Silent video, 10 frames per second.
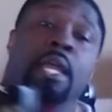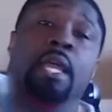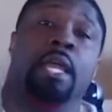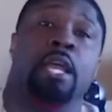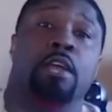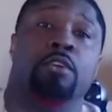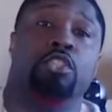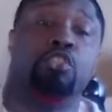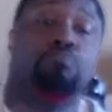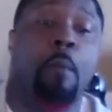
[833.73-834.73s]

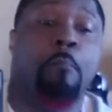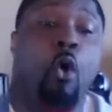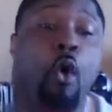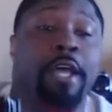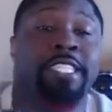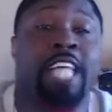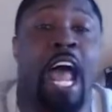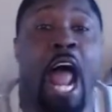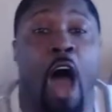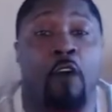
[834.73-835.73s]
Here's to my boys
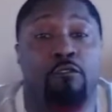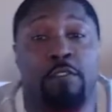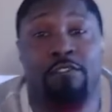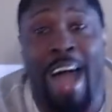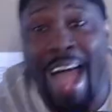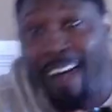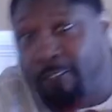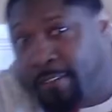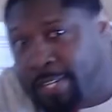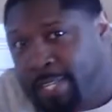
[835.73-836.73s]
at Alpha Phi
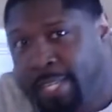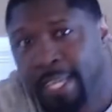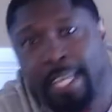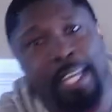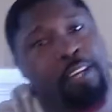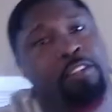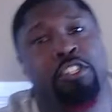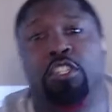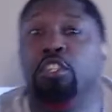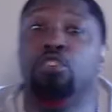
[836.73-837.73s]
Alpha.
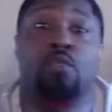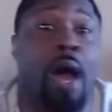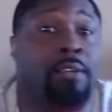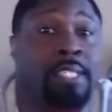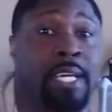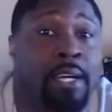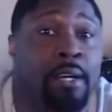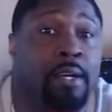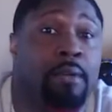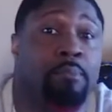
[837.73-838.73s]
Here's to you out
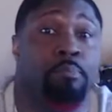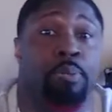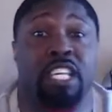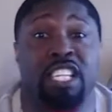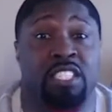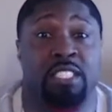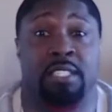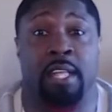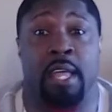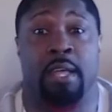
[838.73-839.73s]
there. Peace.
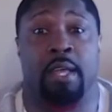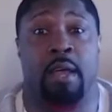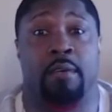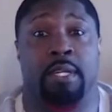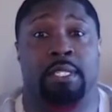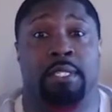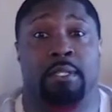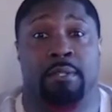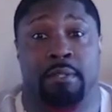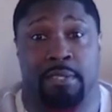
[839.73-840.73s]
Stay encouraged.
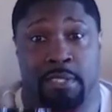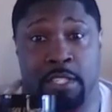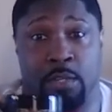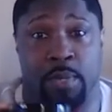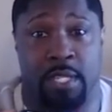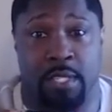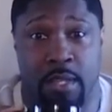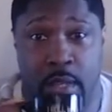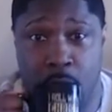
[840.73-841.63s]
See you Wednesday.